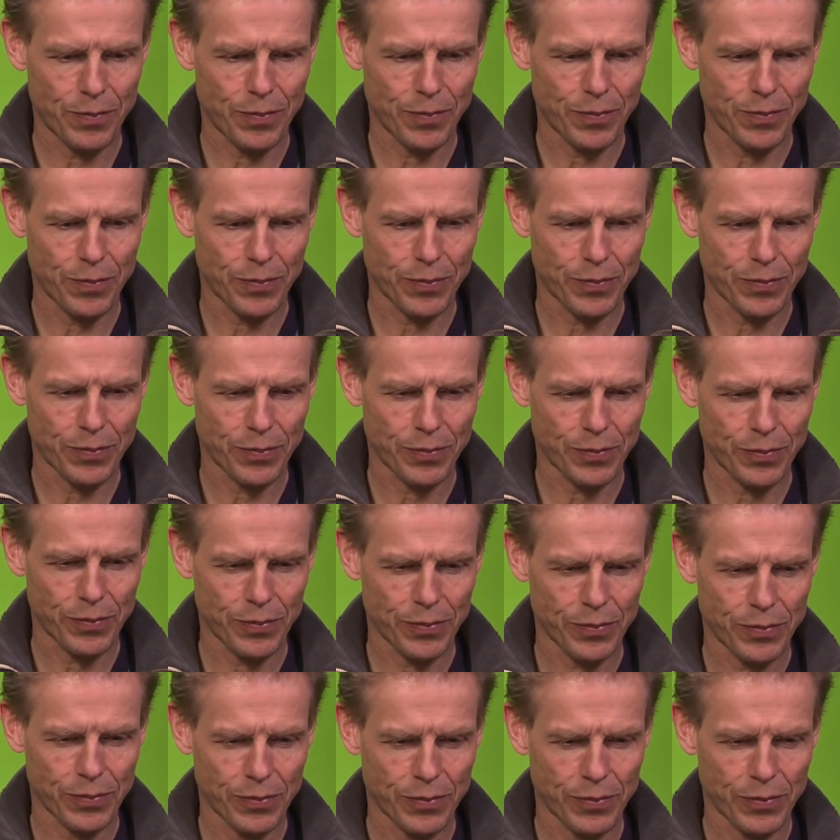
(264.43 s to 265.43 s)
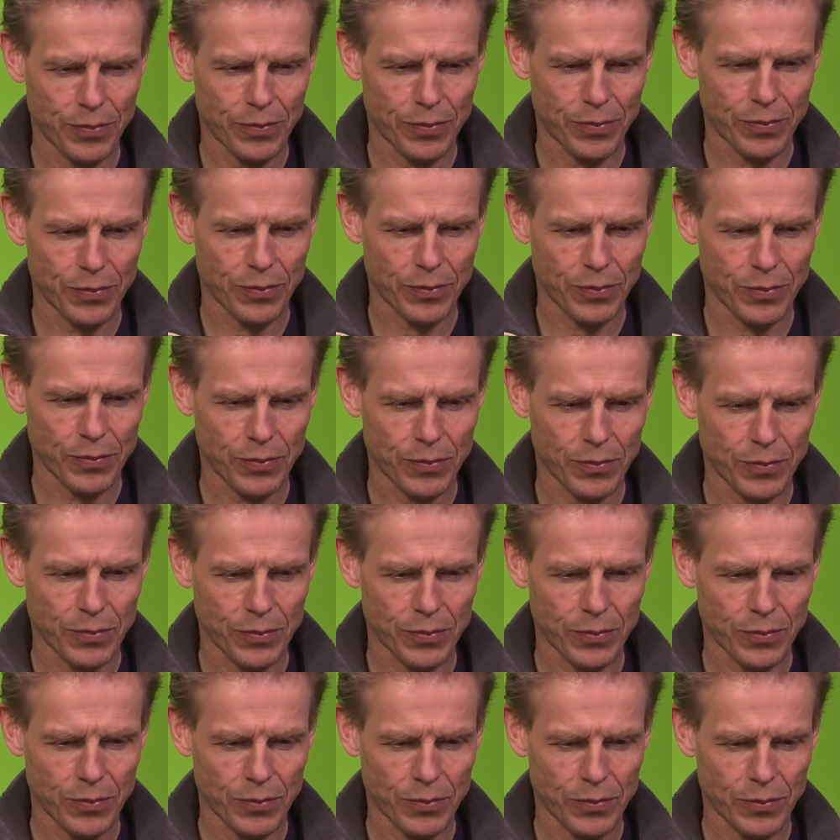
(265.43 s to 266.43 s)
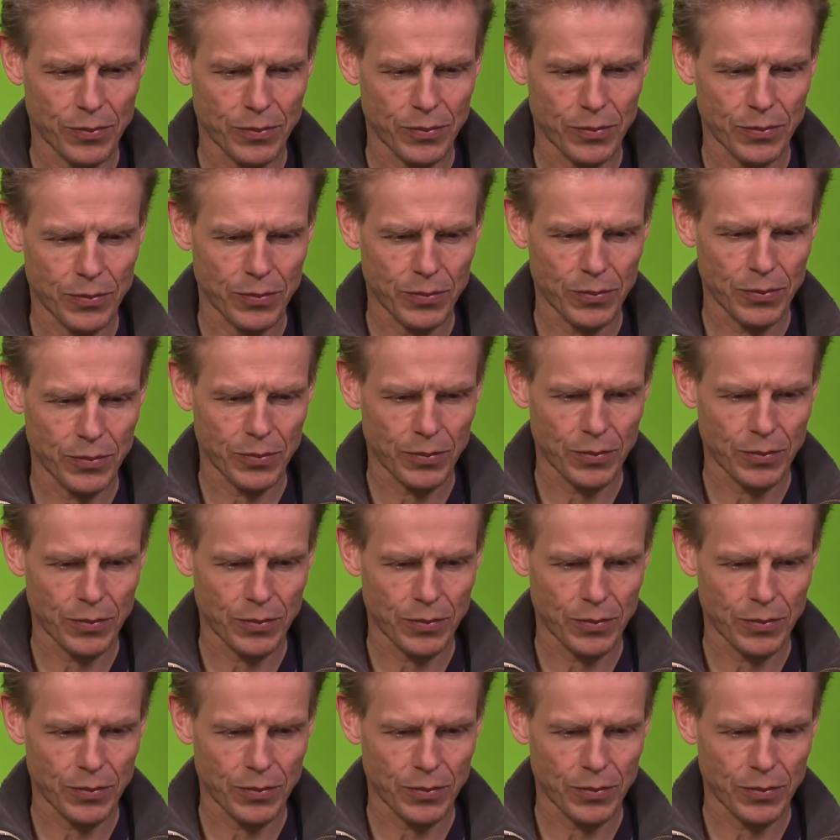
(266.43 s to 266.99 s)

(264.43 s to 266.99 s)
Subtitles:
(silence)